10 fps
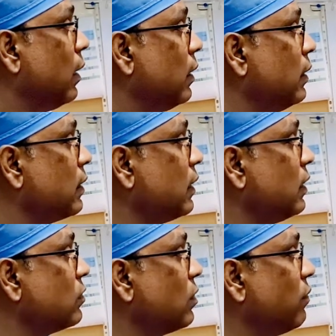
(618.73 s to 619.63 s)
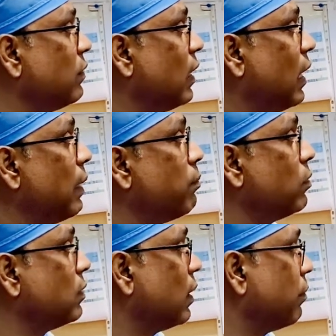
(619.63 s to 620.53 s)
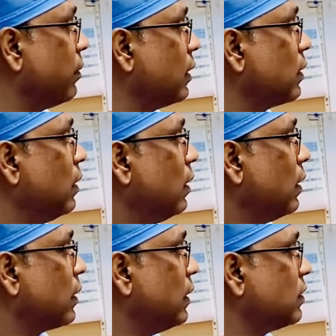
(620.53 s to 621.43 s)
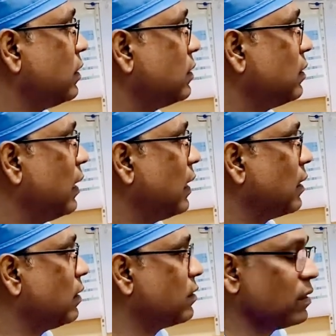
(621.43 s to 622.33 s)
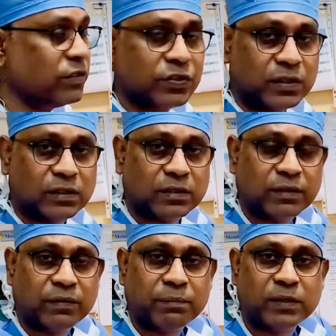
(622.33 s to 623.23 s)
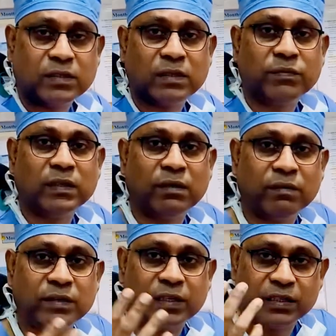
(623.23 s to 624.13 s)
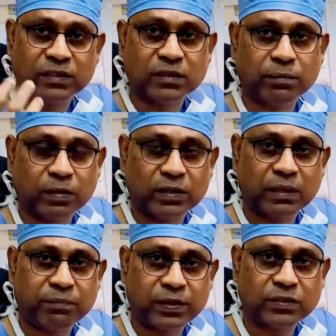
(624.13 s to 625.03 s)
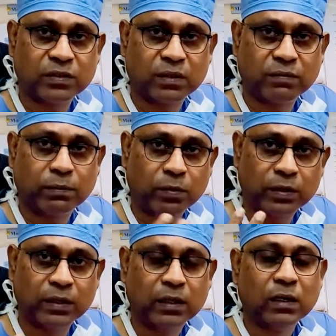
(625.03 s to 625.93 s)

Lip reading: In case of the hypothermic cases like surgeries, if the patient, we already decrease the blood temperature of the body.